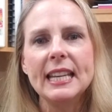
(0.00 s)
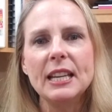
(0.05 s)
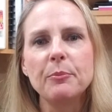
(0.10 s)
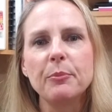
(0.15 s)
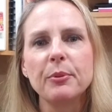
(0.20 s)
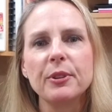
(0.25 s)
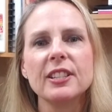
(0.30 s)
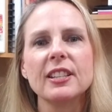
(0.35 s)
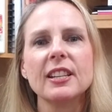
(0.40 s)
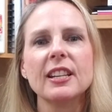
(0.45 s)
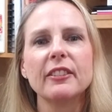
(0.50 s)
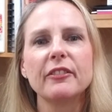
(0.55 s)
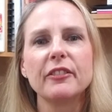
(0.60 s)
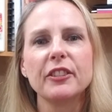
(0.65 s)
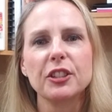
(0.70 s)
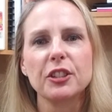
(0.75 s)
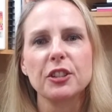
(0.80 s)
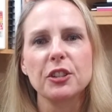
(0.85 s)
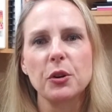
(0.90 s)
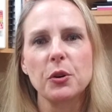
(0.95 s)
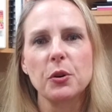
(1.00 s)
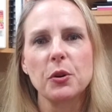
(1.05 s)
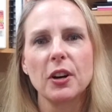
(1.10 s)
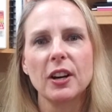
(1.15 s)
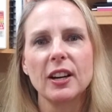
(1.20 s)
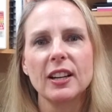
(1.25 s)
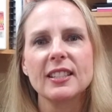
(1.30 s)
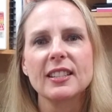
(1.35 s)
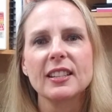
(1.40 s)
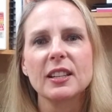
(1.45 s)
10% of your score
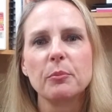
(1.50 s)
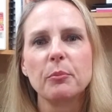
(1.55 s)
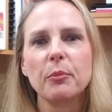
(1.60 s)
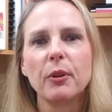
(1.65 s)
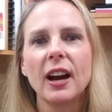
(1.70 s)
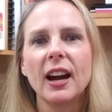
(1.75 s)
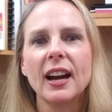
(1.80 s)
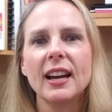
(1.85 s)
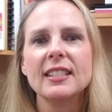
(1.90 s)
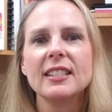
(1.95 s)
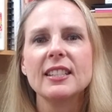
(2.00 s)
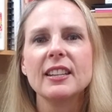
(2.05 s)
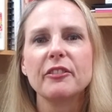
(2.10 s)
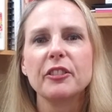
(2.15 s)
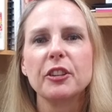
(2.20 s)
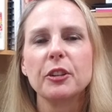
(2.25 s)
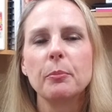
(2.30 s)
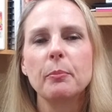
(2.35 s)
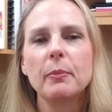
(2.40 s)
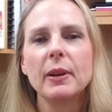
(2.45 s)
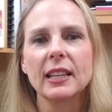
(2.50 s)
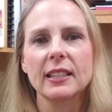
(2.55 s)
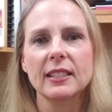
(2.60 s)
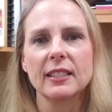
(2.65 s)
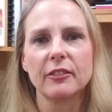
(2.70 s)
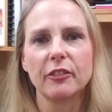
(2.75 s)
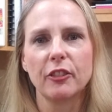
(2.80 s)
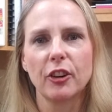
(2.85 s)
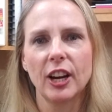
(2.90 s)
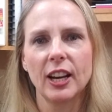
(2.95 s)
is comprised of your mix
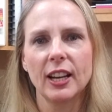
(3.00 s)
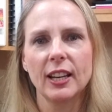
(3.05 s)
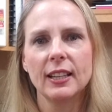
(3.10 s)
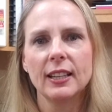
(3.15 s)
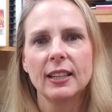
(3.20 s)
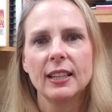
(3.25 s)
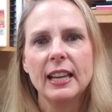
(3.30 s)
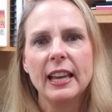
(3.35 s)
of credit.